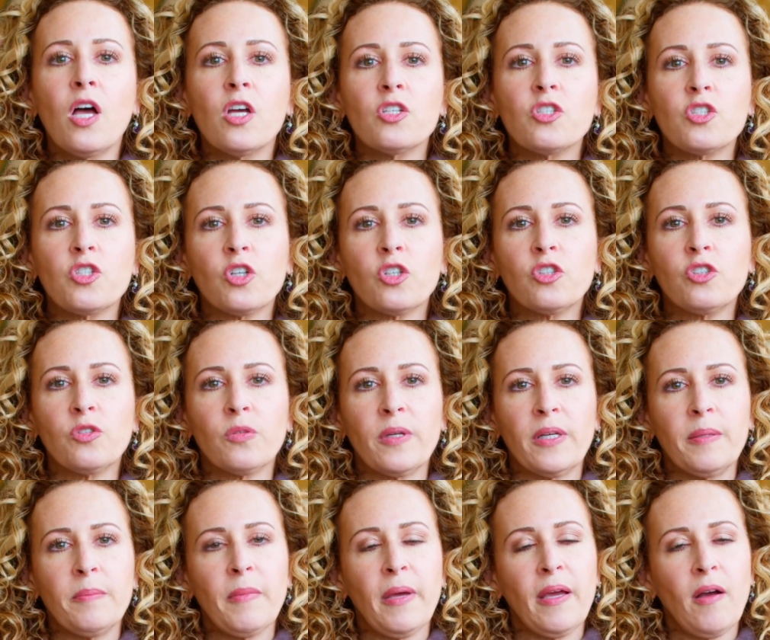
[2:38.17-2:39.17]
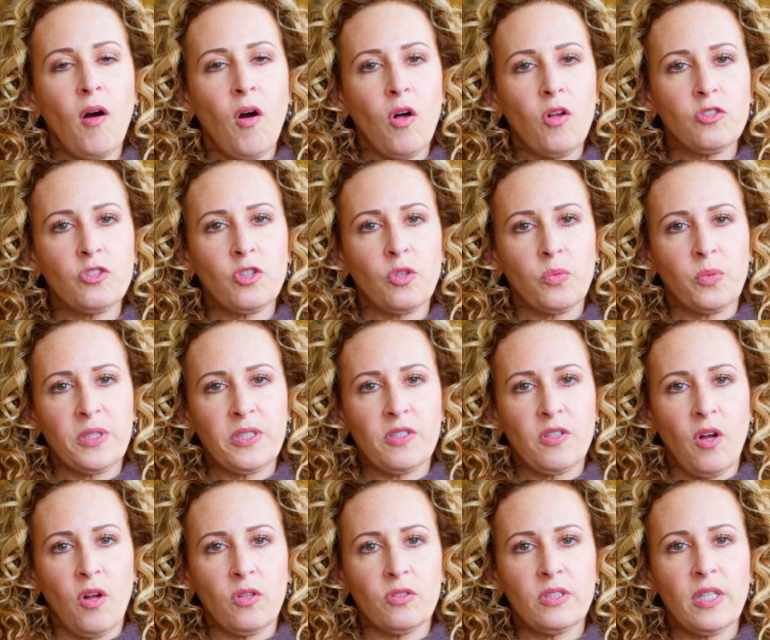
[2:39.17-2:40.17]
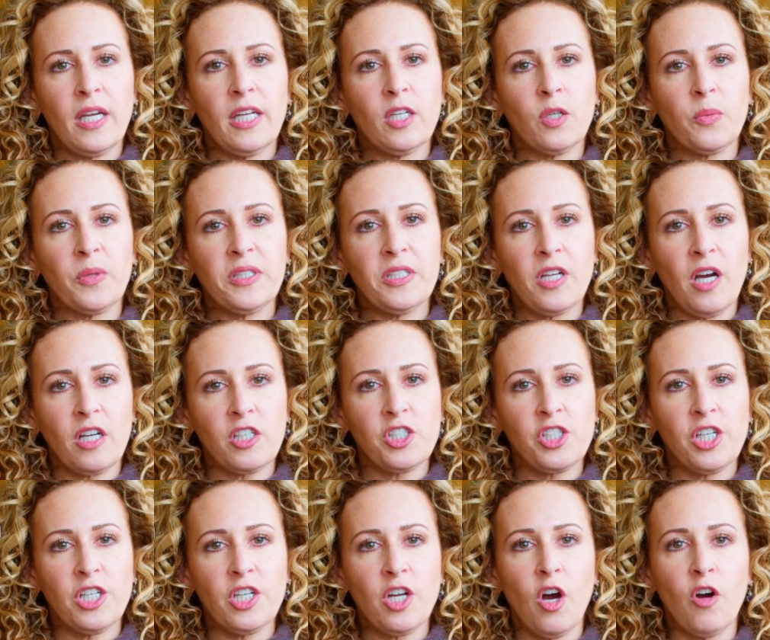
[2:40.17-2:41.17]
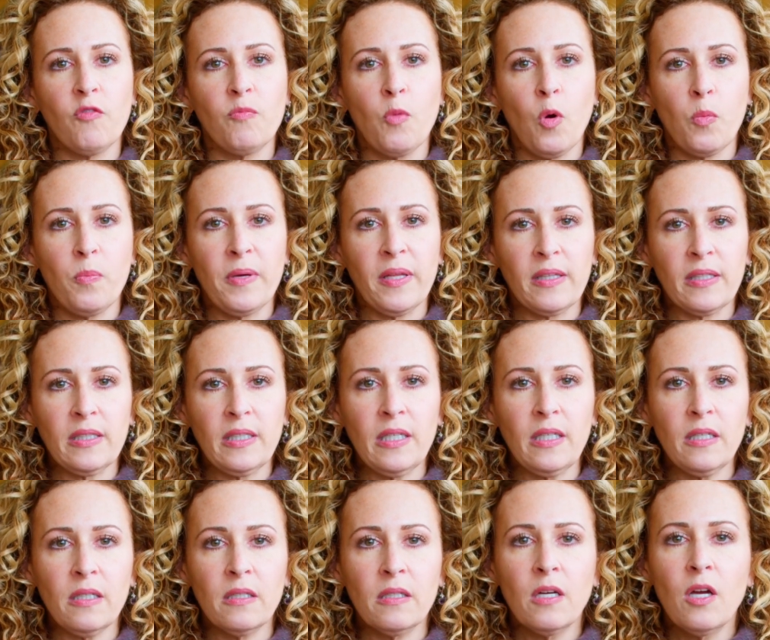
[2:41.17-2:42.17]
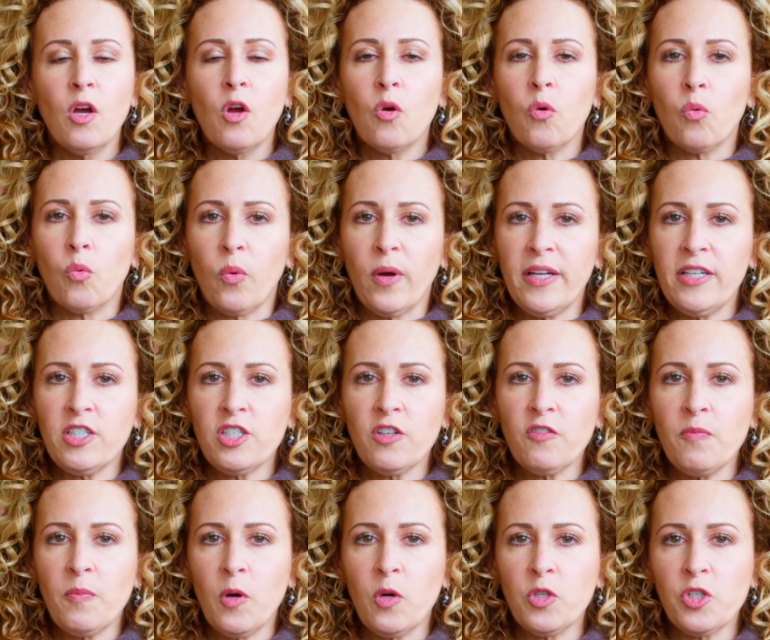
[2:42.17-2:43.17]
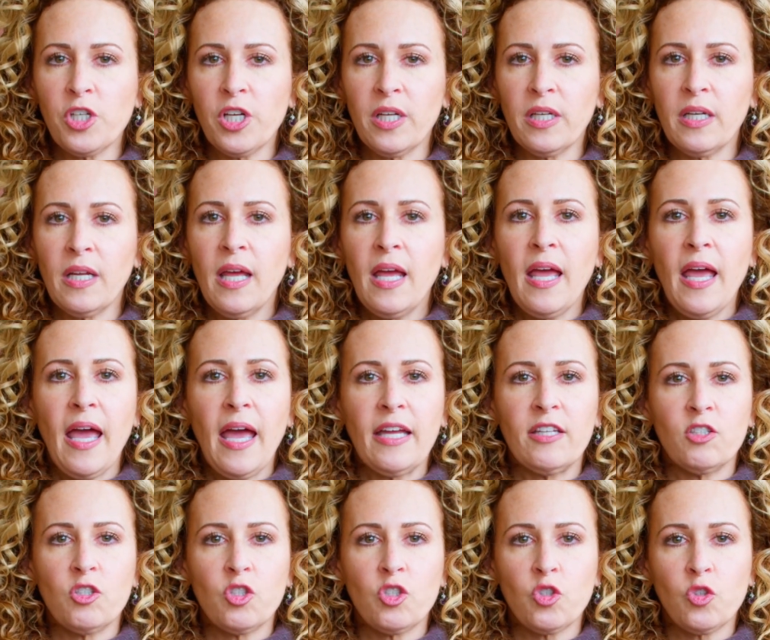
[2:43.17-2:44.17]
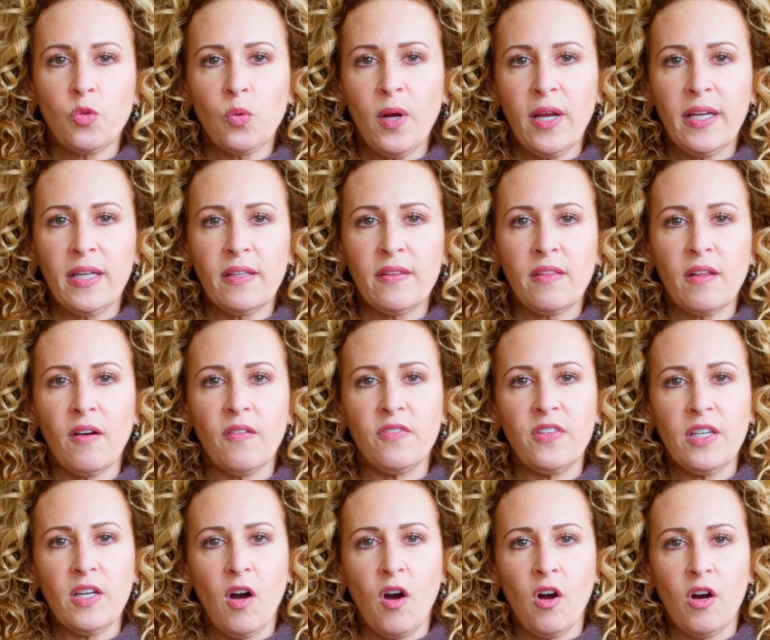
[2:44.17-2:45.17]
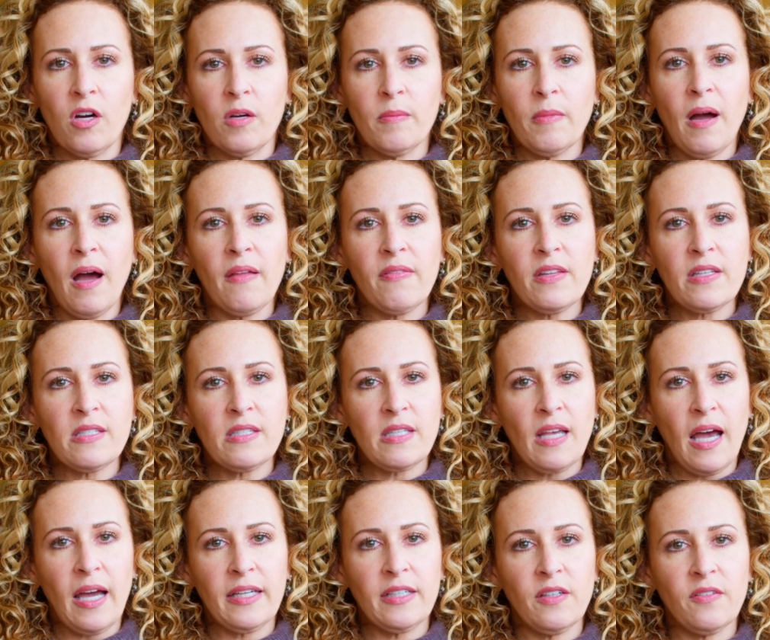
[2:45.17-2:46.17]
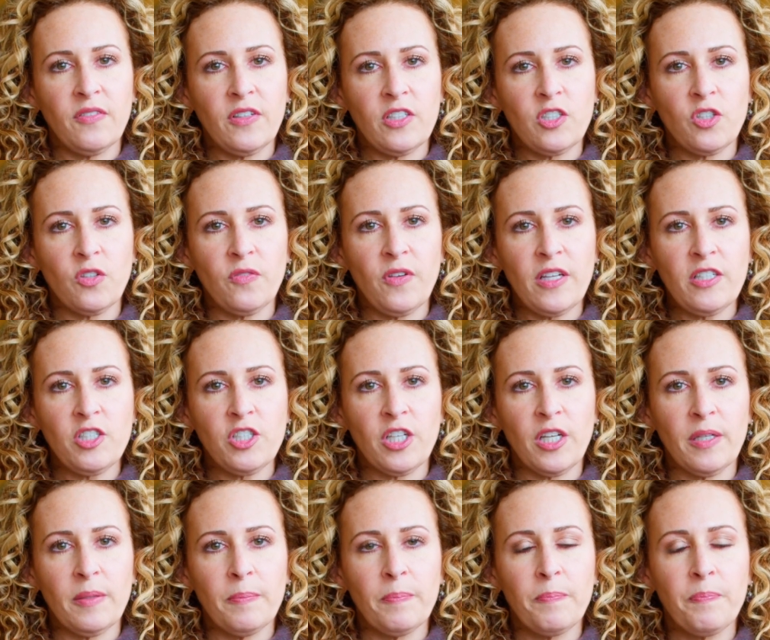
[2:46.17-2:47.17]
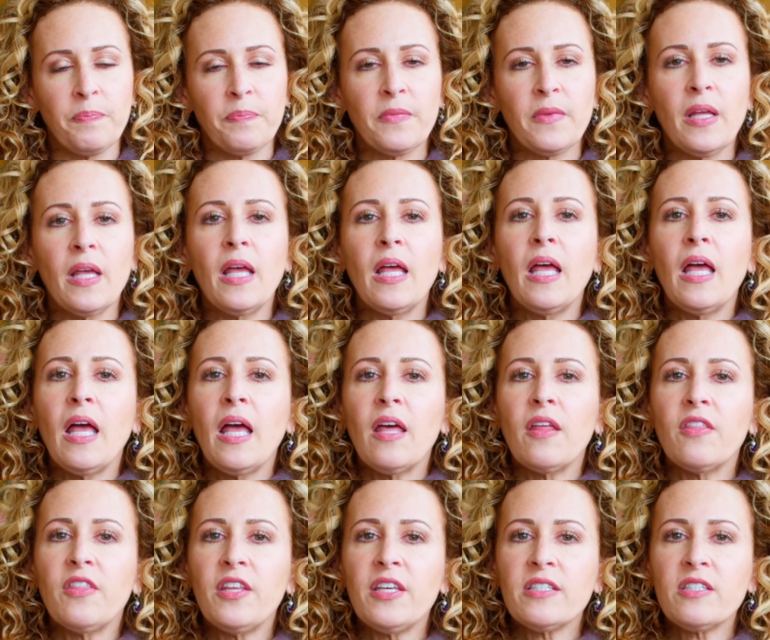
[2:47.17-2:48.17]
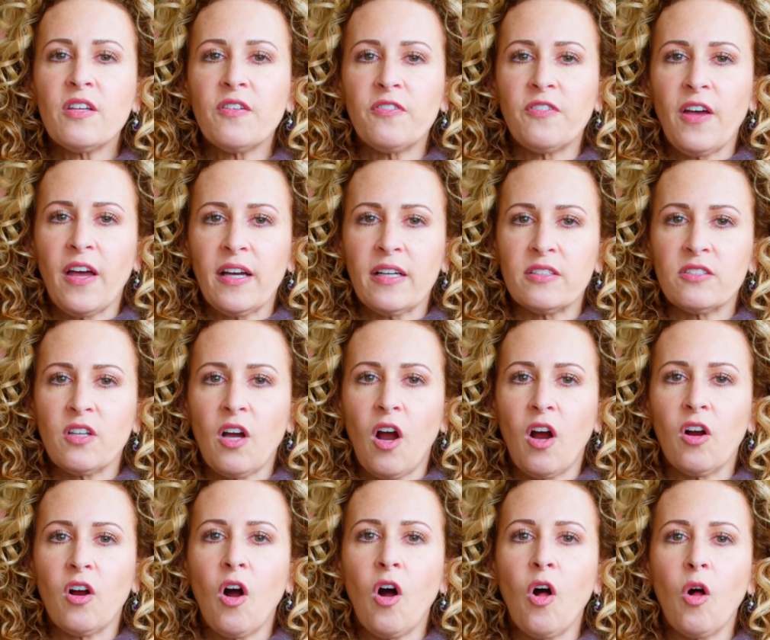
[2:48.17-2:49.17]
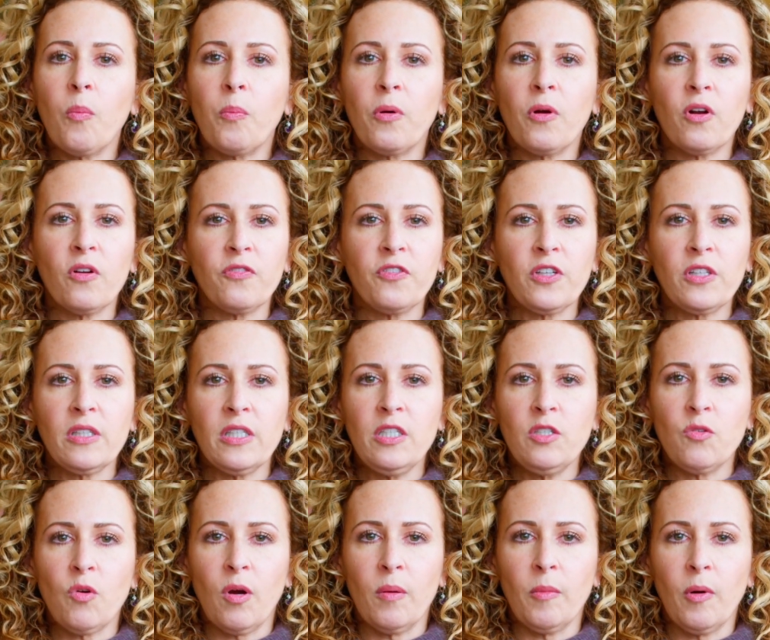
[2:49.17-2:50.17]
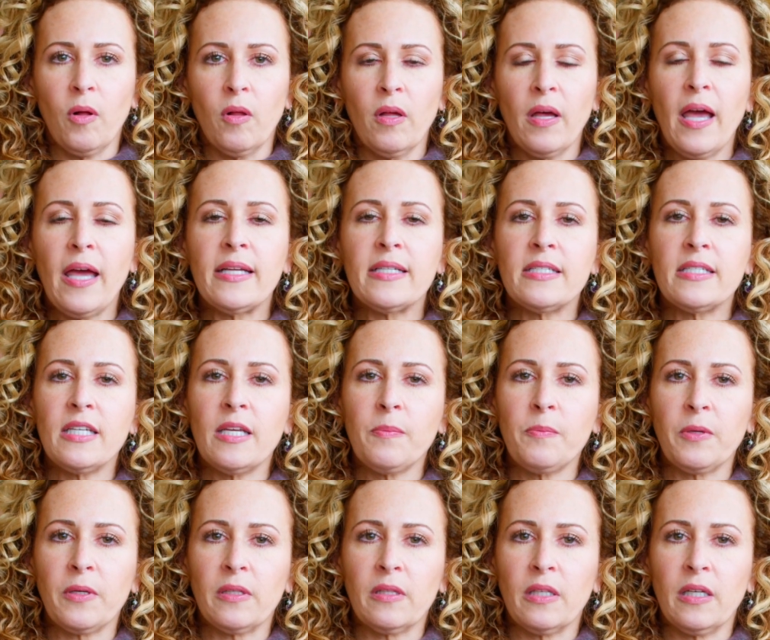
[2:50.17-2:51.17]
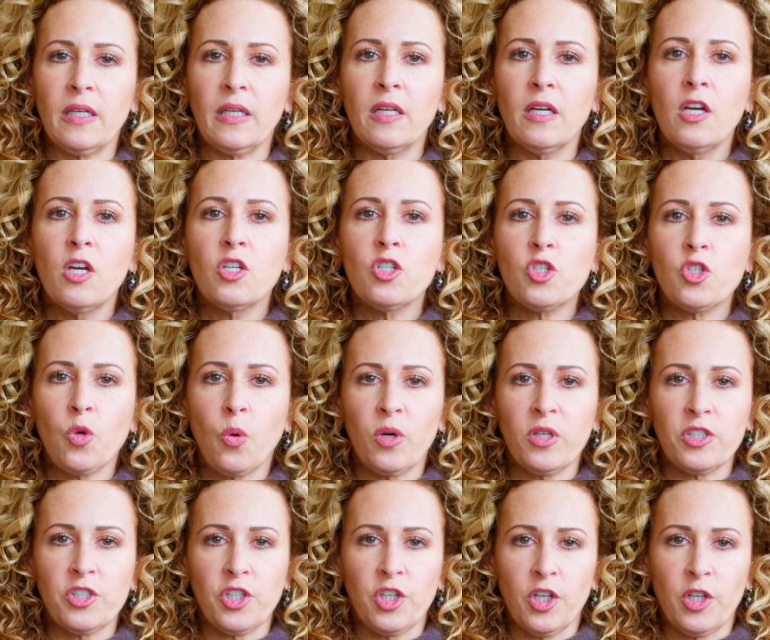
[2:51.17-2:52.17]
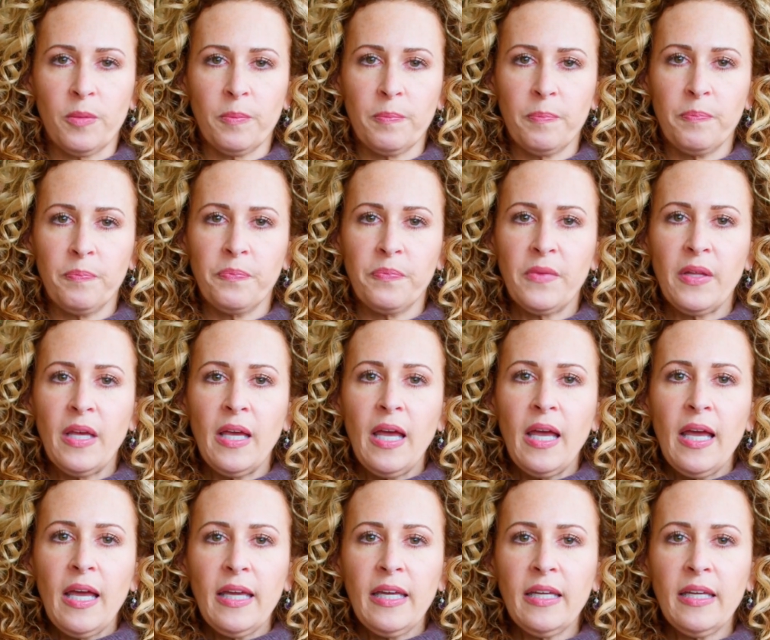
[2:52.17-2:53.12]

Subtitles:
Surgery may also result in a reduction of mobility, range of motion, and strength of the arm on the side of intervention. These effects are all perfectly normal and typically short-term.